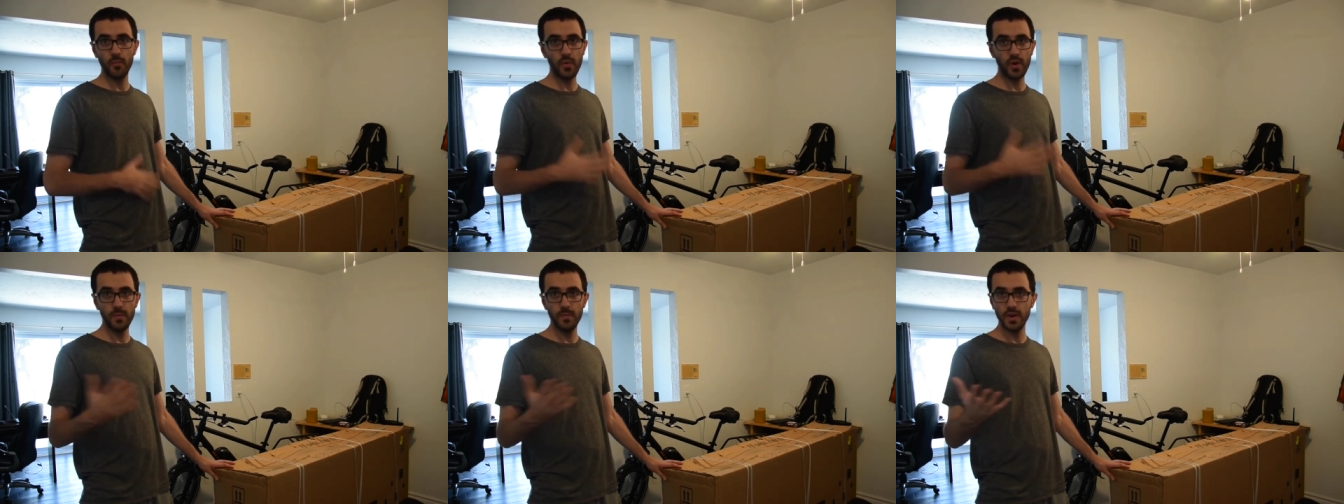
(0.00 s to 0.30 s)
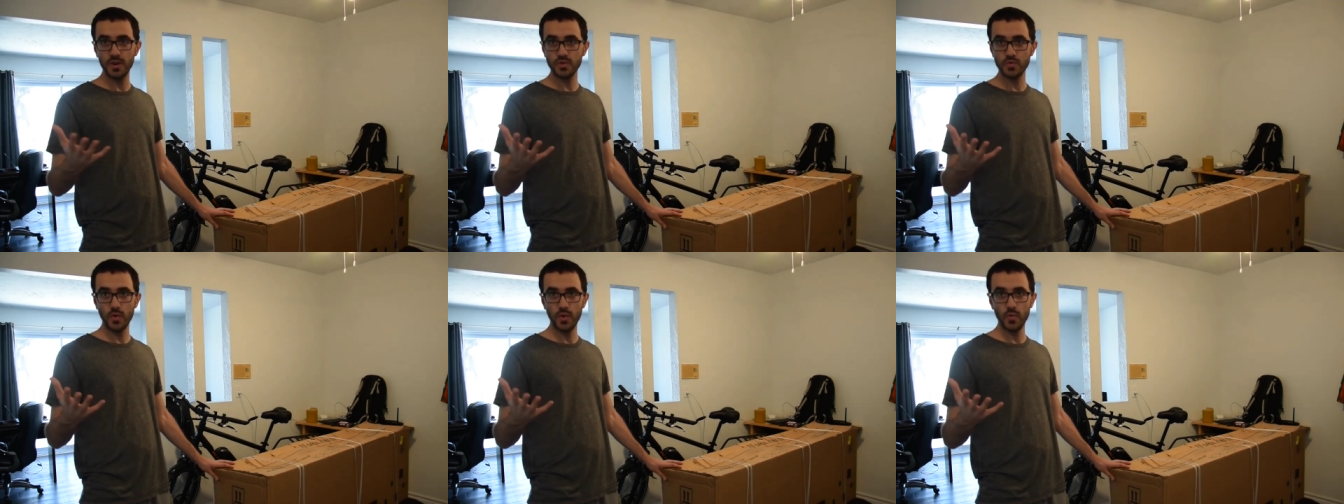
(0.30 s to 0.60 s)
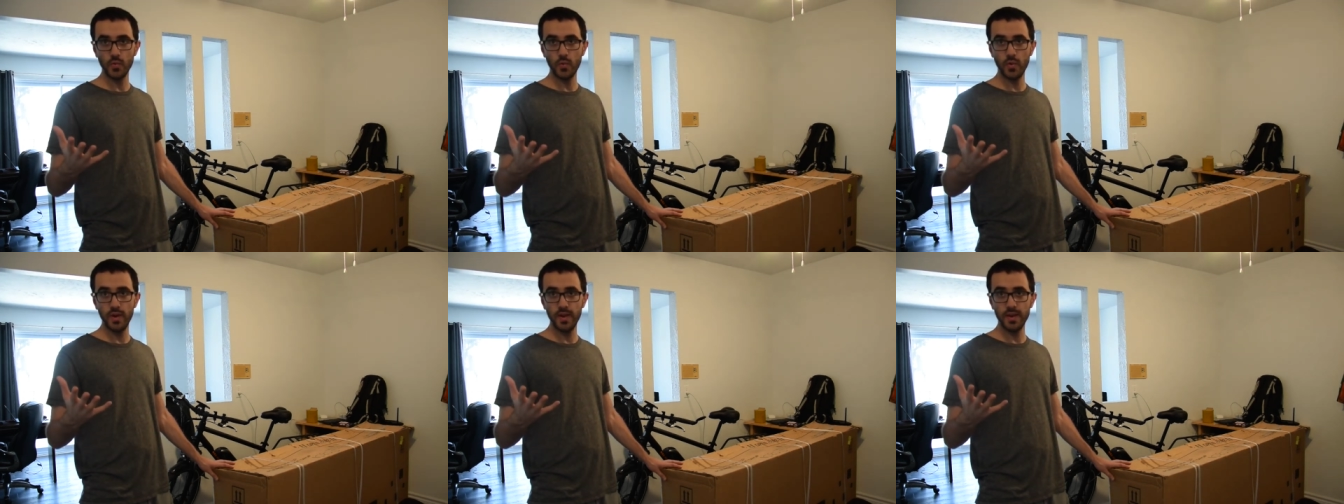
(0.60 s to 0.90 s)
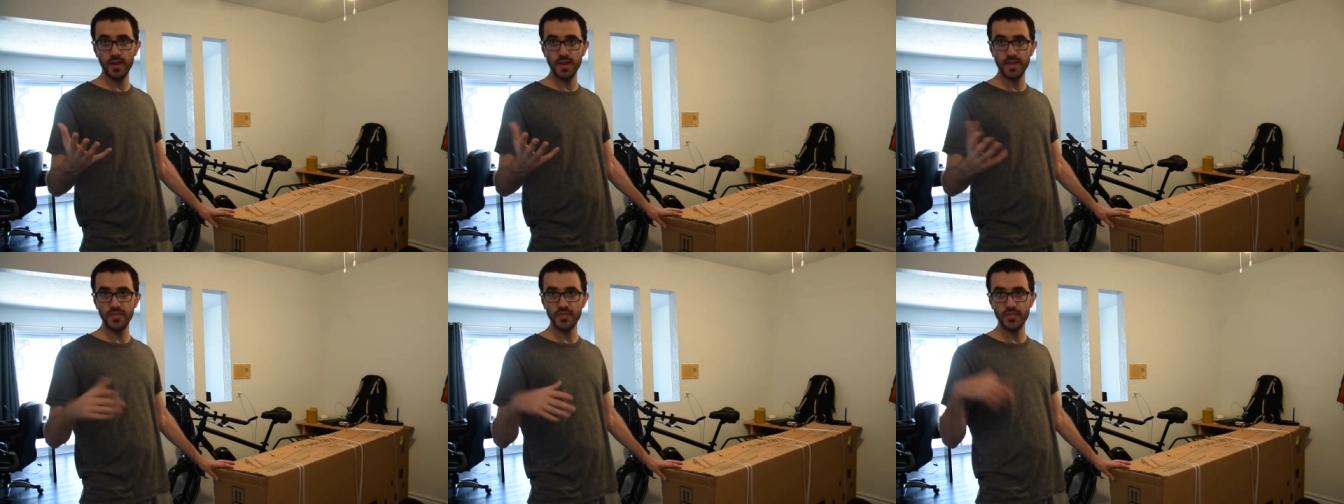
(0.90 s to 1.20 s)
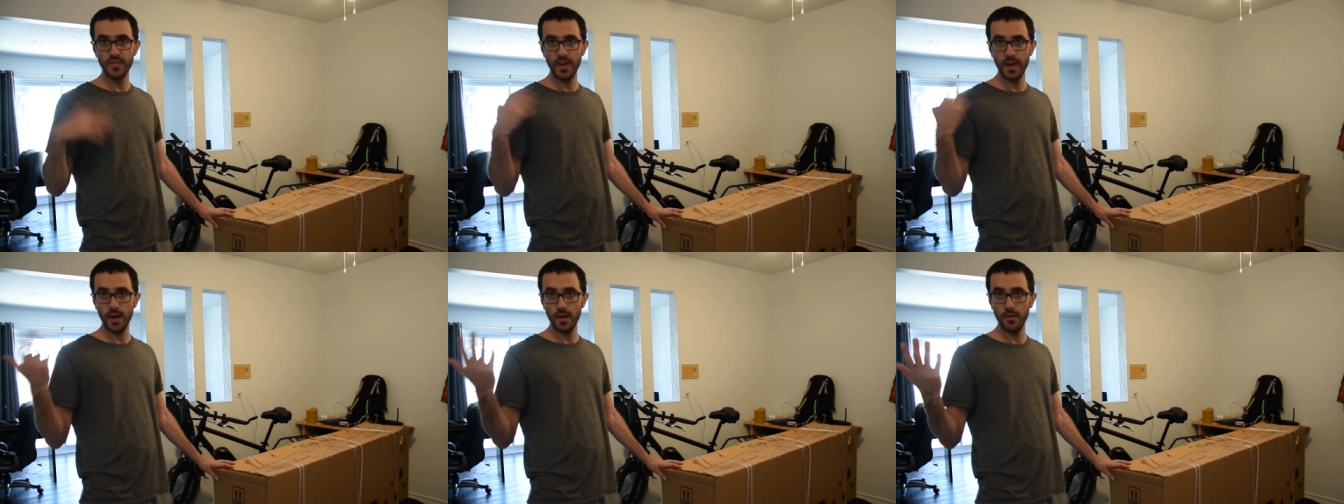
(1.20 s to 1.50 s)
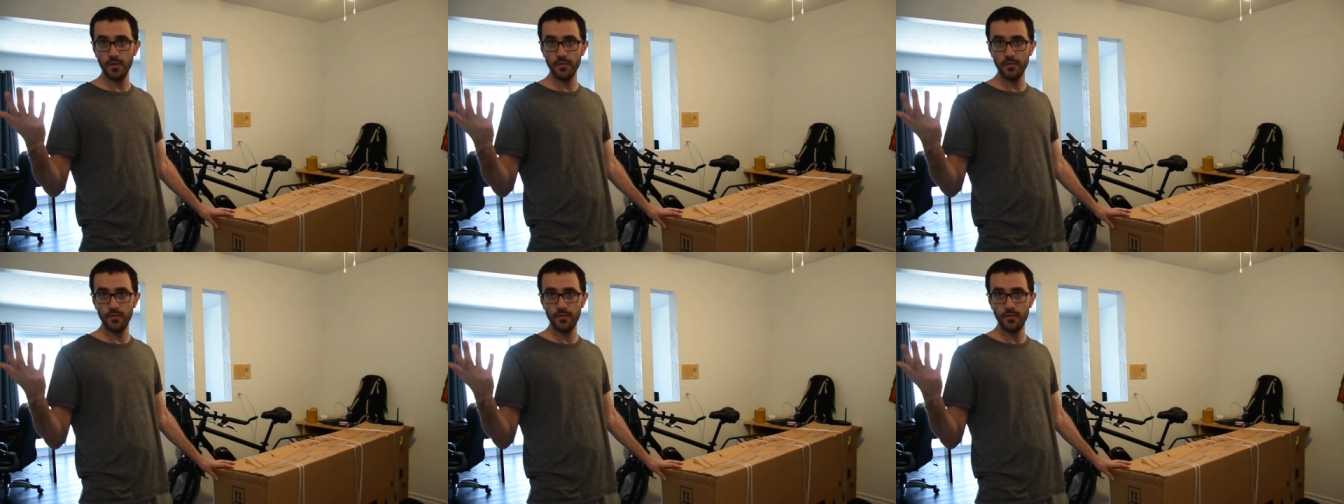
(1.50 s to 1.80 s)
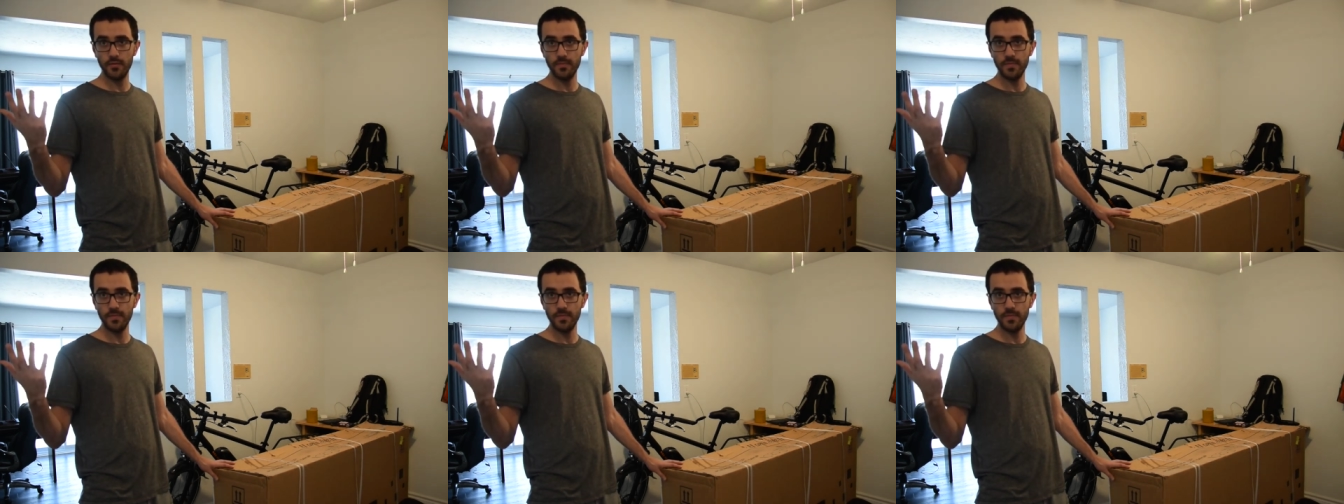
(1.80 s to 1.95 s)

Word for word: pretty much one week instead of